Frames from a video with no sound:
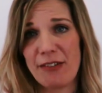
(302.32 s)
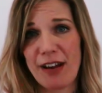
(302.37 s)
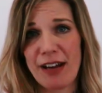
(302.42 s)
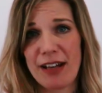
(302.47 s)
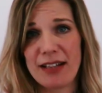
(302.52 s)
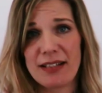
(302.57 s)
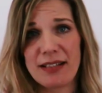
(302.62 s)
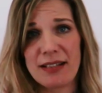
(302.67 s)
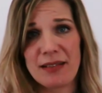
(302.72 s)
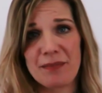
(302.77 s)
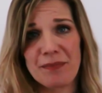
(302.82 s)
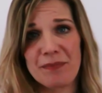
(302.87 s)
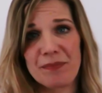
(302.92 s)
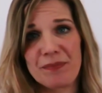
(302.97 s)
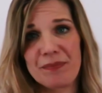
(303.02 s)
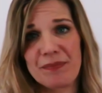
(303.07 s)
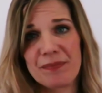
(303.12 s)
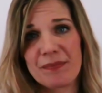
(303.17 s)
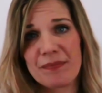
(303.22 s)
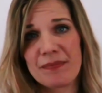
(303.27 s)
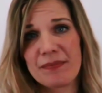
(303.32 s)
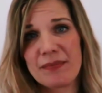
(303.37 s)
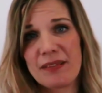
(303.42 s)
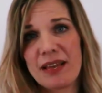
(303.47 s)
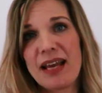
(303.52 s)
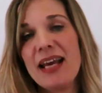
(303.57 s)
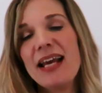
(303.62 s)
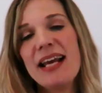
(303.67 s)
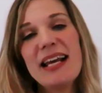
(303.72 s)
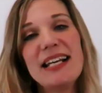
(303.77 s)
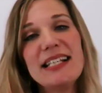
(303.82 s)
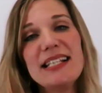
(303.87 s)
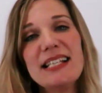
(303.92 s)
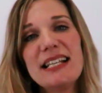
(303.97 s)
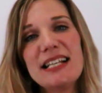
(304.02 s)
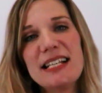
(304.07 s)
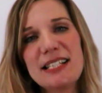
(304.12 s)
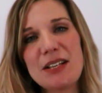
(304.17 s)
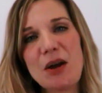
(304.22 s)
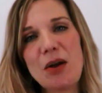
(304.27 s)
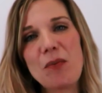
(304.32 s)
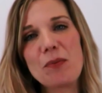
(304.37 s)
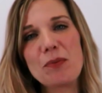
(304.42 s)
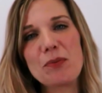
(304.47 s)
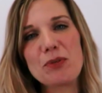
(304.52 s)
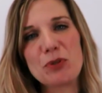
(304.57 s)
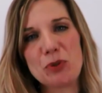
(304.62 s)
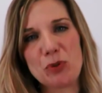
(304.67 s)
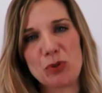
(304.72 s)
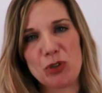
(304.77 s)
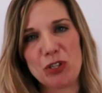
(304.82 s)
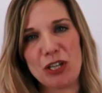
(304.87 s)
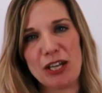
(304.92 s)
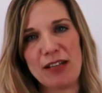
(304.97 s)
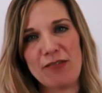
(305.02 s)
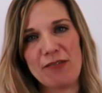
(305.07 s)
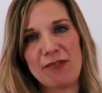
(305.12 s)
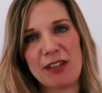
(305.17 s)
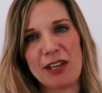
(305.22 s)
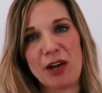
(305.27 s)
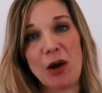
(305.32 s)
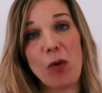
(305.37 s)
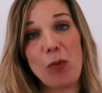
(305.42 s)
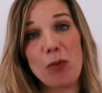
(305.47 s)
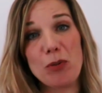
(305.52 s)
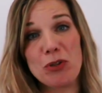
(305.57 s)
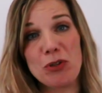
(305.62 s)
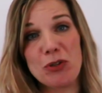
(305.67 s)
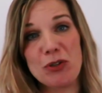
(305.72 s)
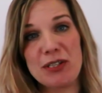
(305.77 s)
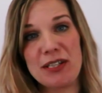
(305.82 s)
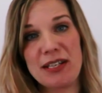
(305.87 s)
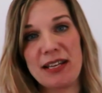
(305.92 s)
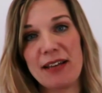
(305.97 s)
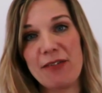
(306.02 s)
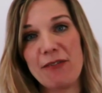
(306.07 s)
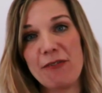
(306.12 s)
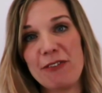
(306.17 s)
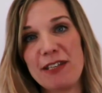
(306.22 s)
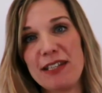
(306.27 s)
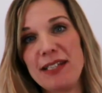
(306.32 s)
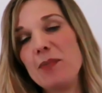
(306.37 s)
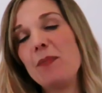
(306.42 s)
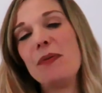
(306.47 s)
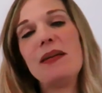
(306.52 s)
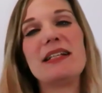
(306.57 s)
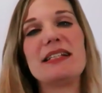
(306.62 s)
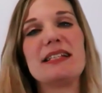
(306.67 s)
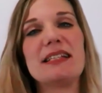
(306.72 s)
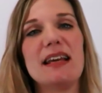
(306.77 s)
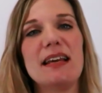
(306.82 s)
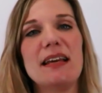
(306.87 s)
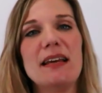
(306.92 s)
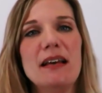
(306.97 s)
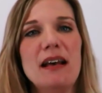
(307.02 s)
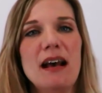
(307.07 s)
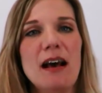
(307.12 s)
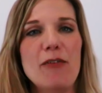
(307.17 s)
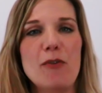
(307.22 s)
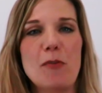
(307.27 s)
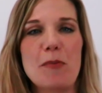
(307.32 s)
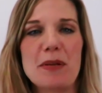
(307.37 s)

factor. Here's an example score sheet for the opportunity and feasibility of a